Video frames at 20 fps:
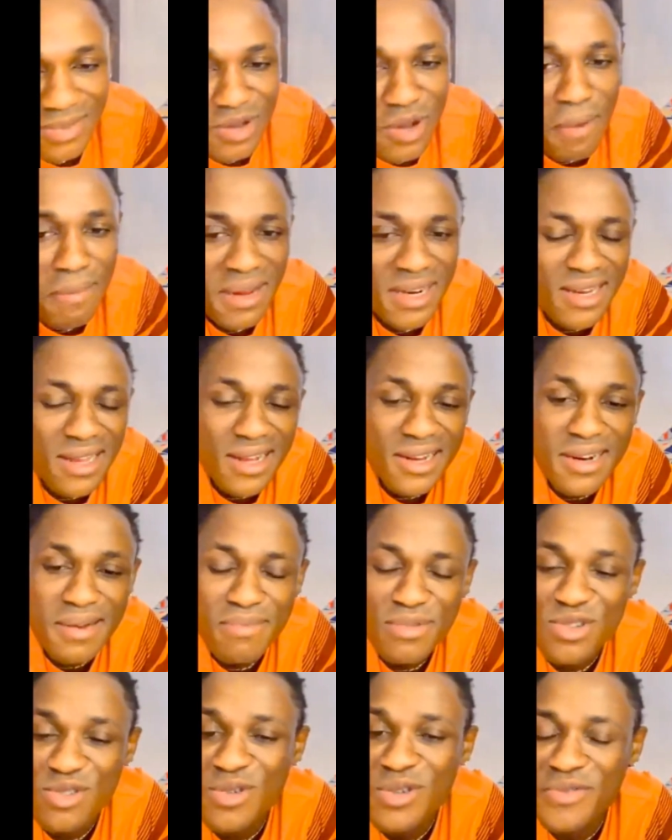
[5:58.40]
Ama Diana
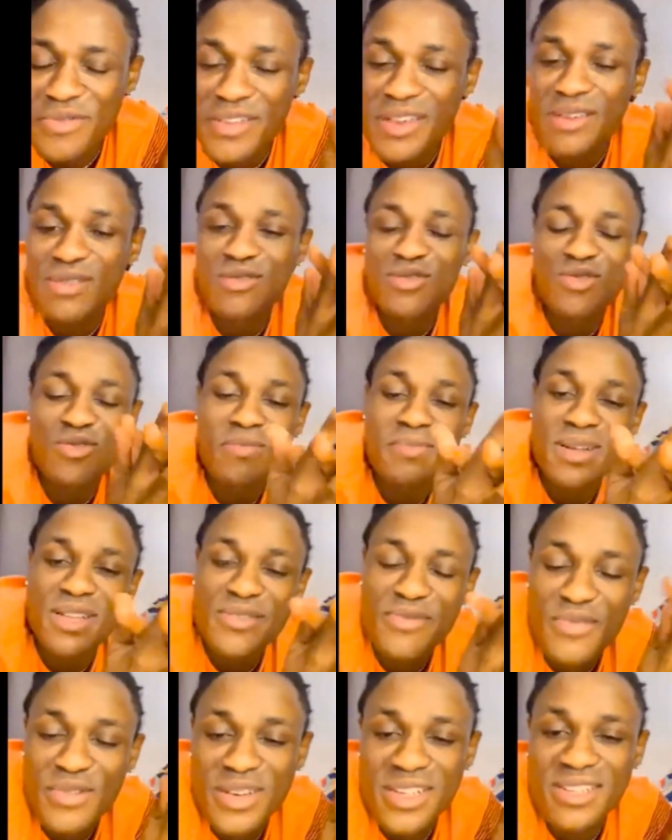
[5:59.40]
Mutoni, thank you so much
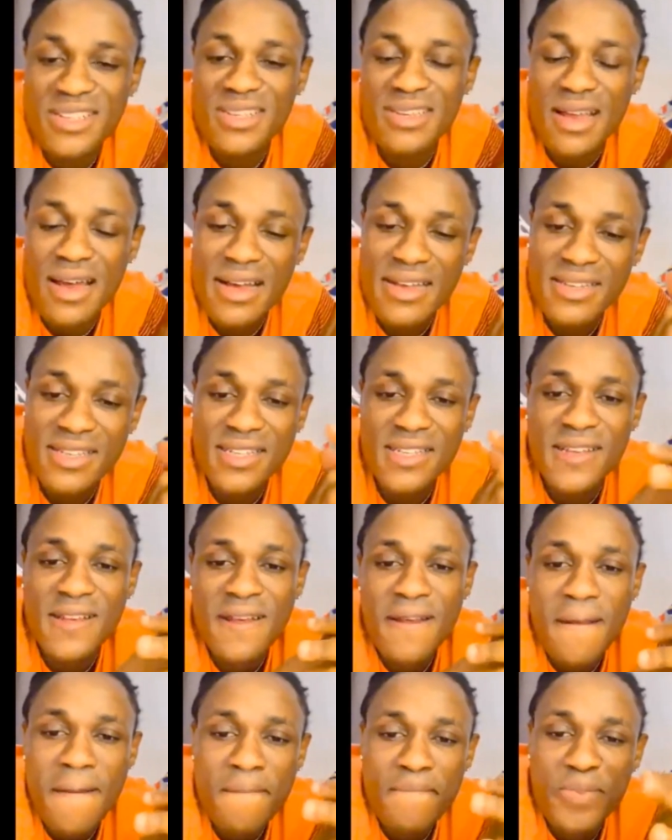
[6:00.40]
for the stars.
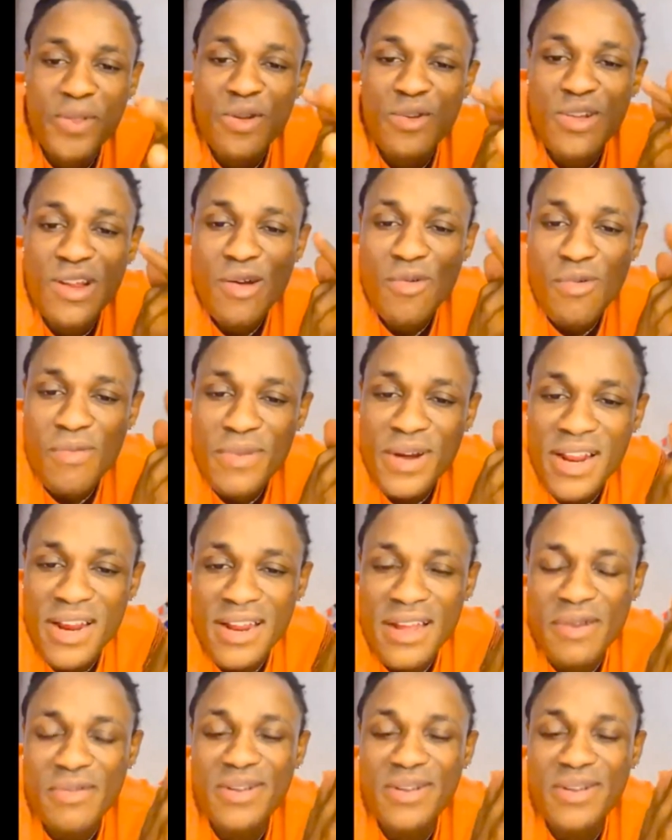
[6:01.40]
Now, ya umulala ya